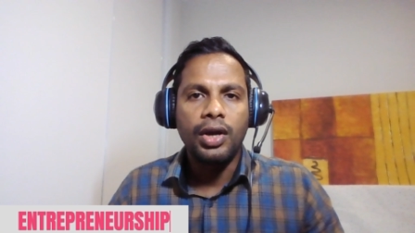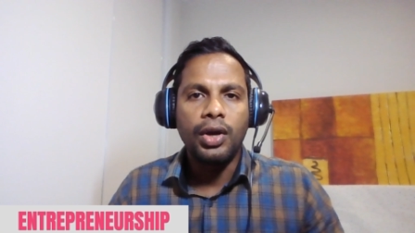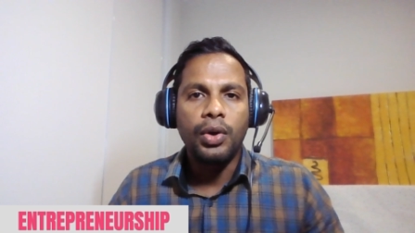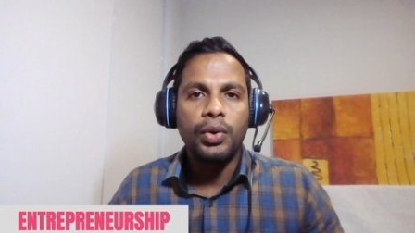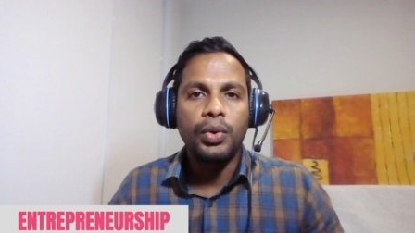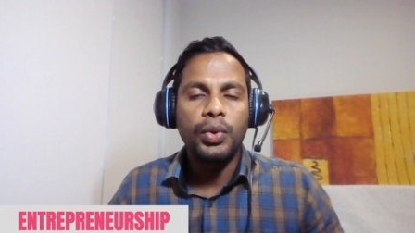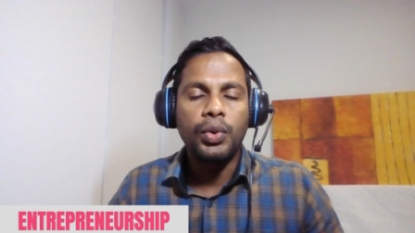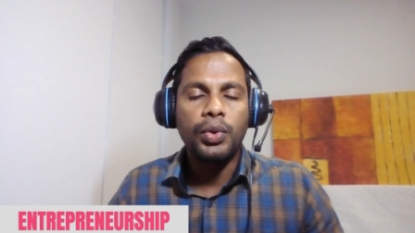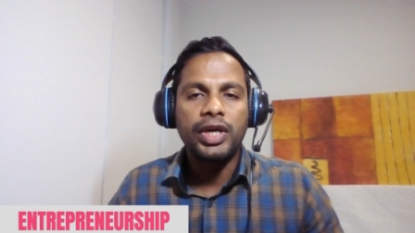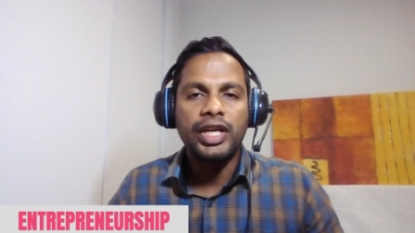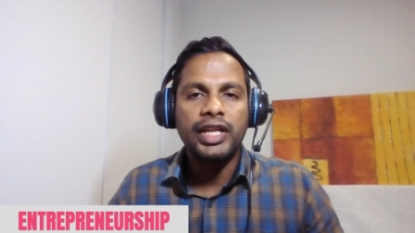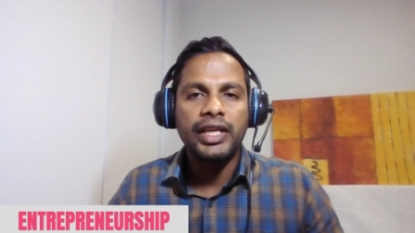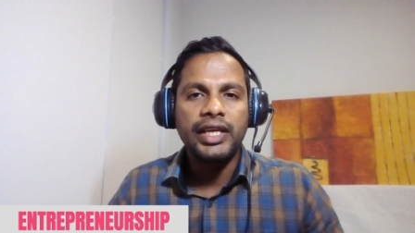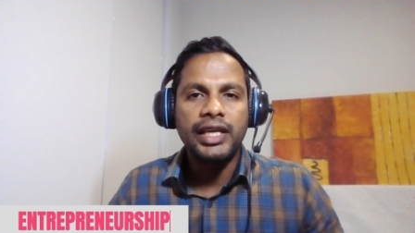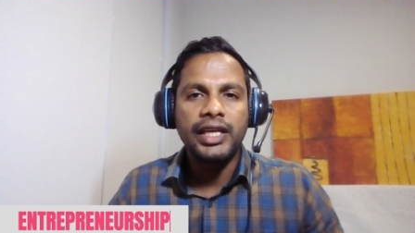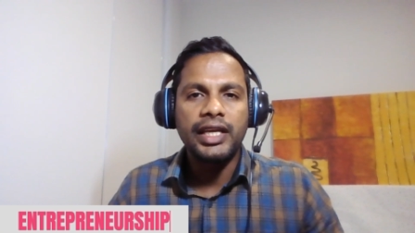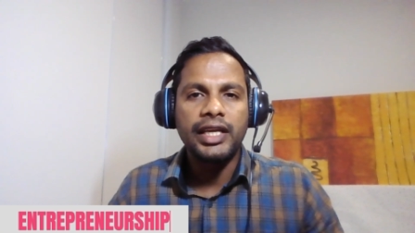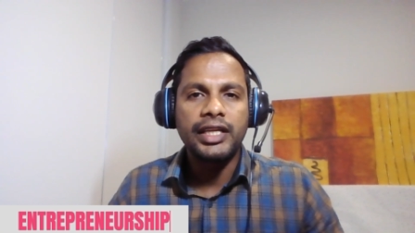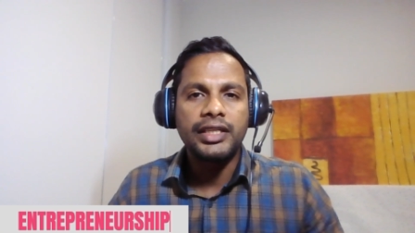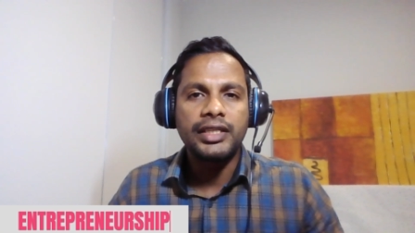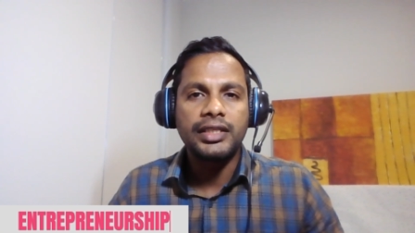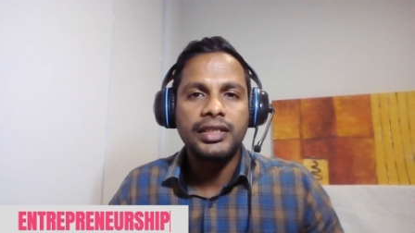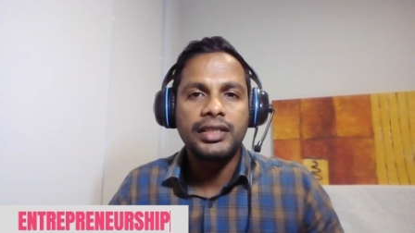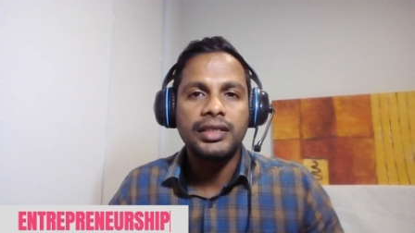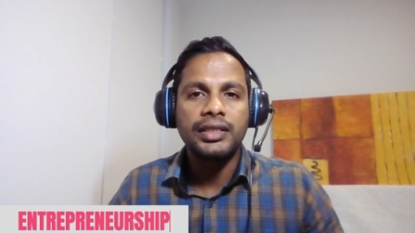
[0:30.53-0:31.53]
who
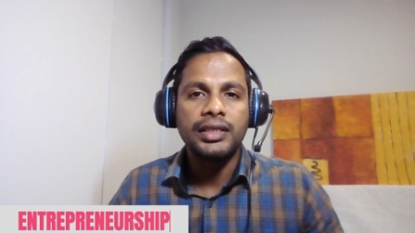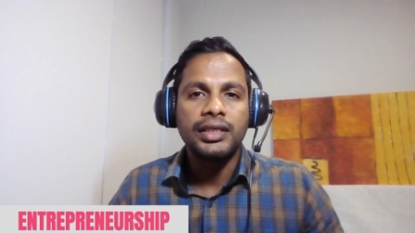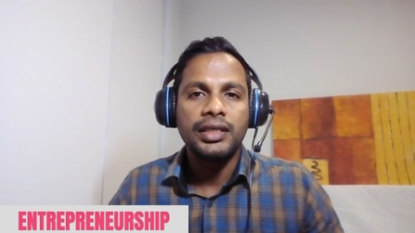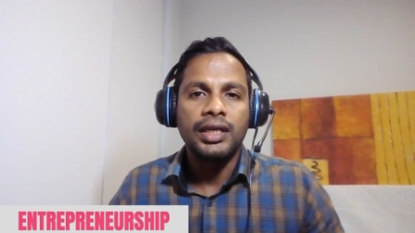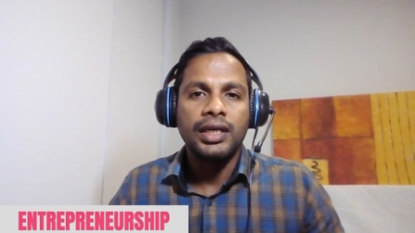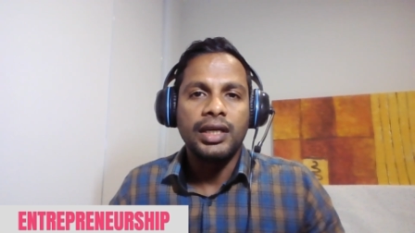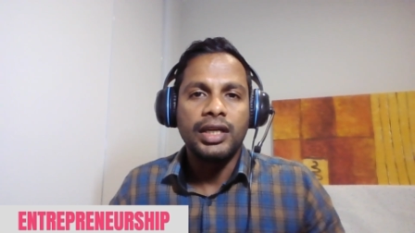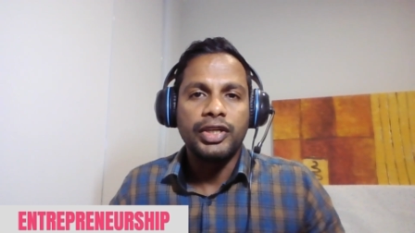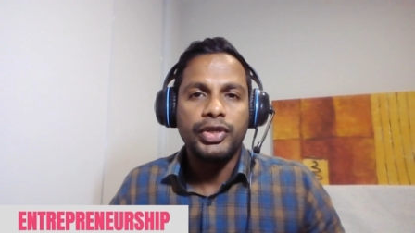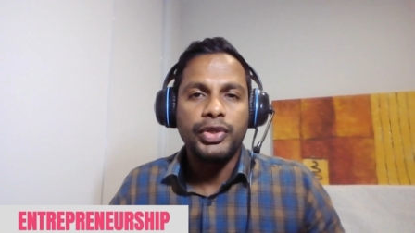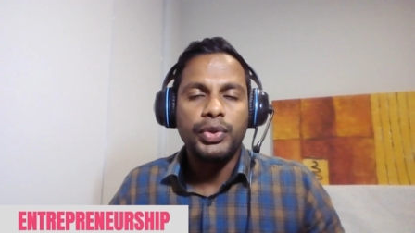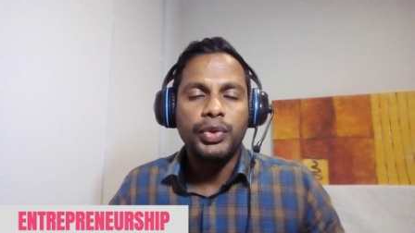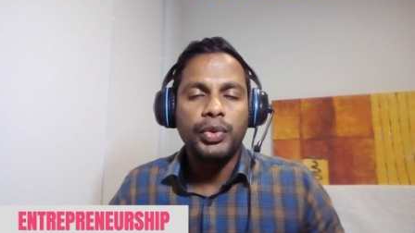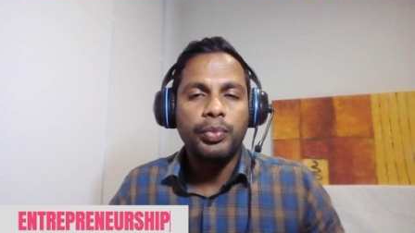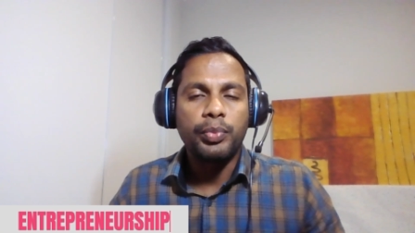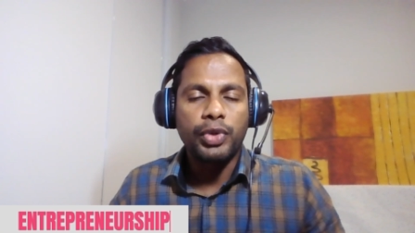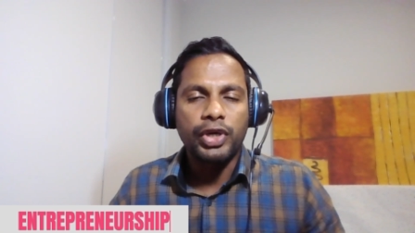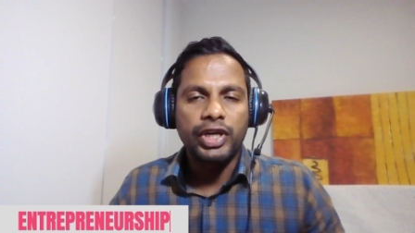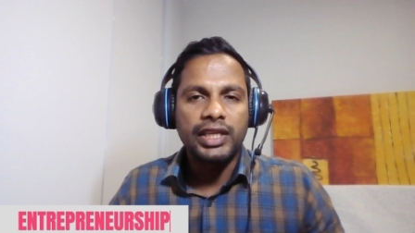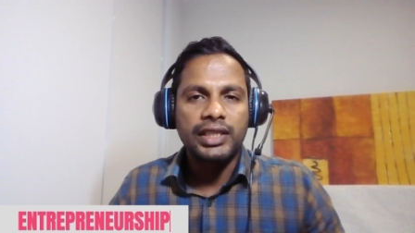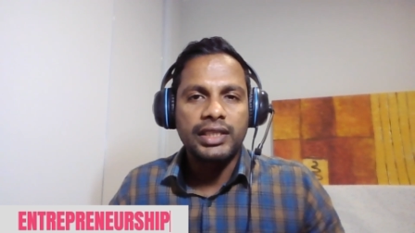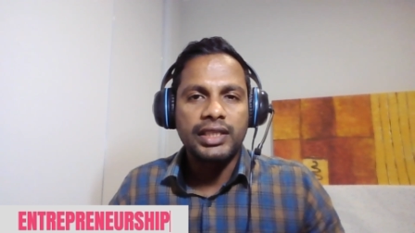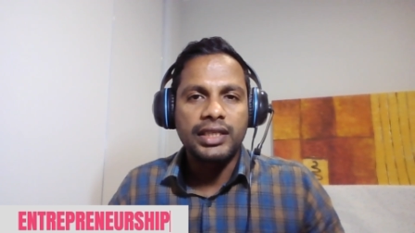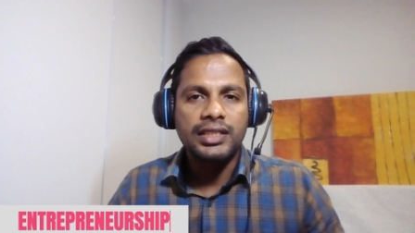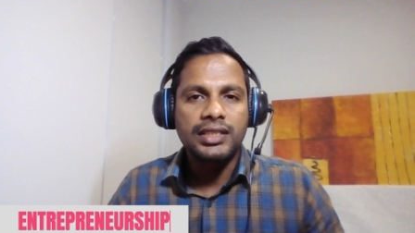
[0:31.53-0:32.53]
create new
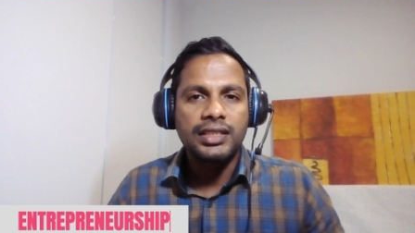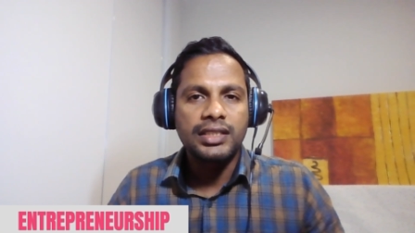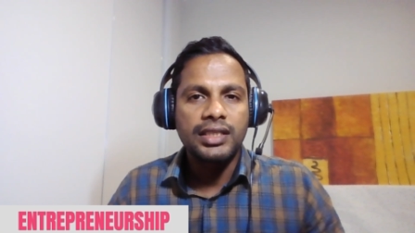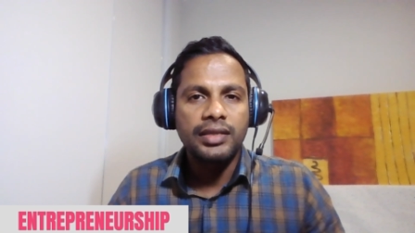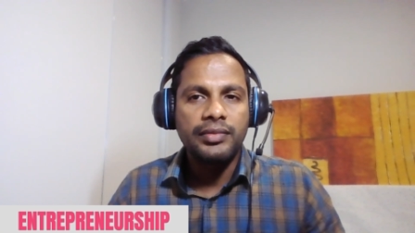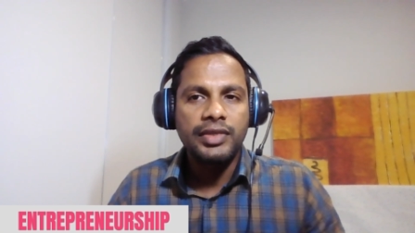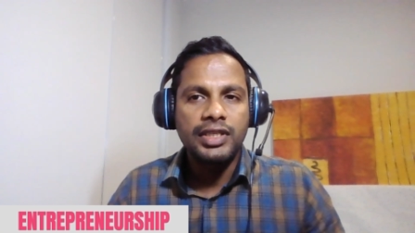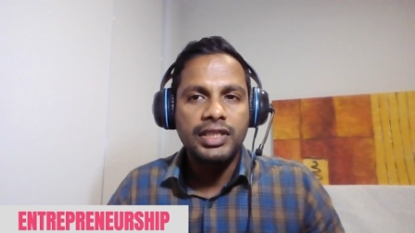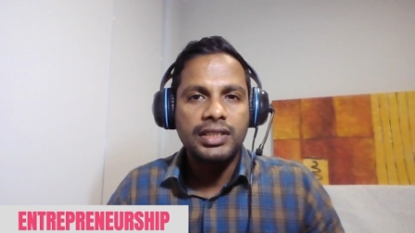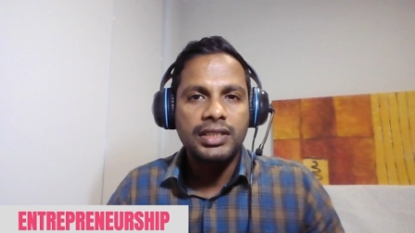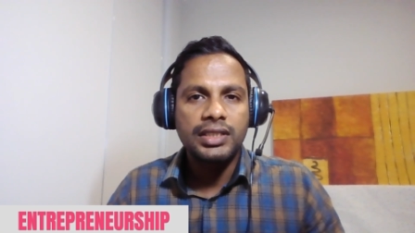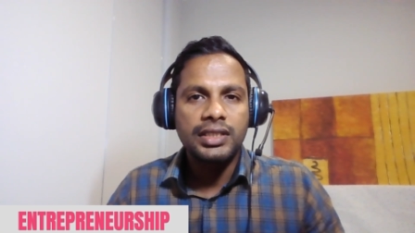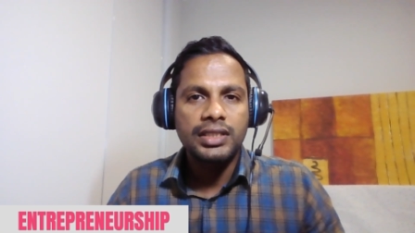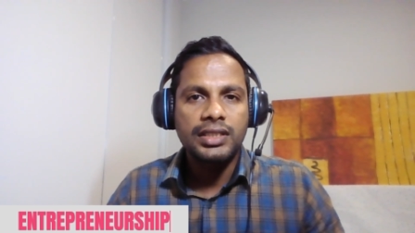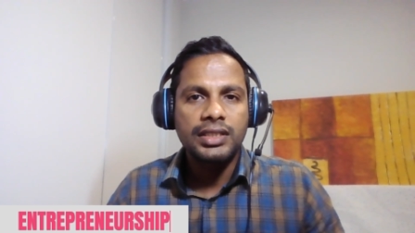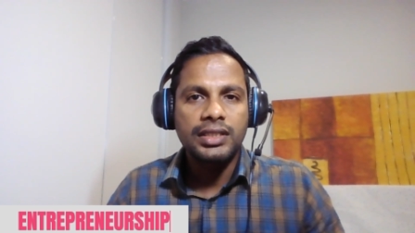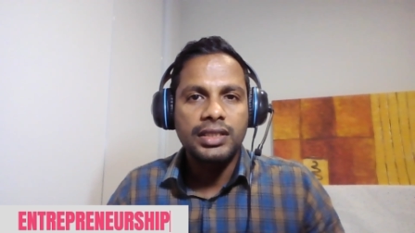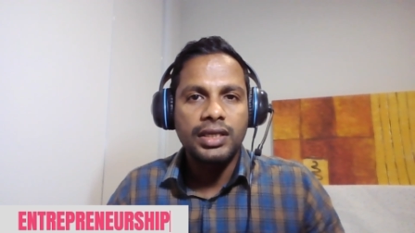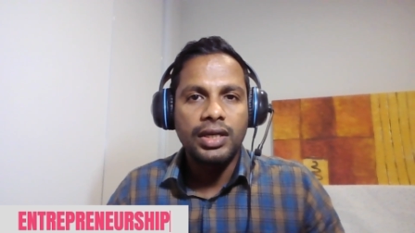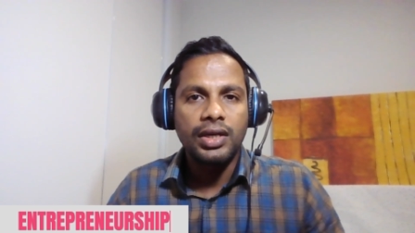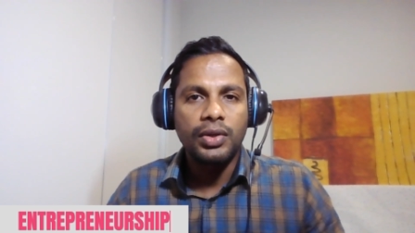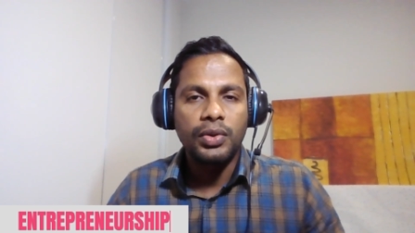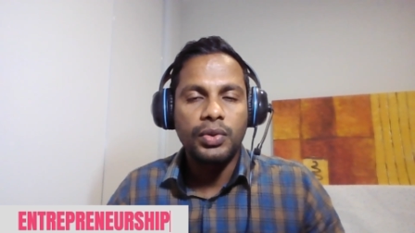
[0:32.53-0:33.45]
products and services,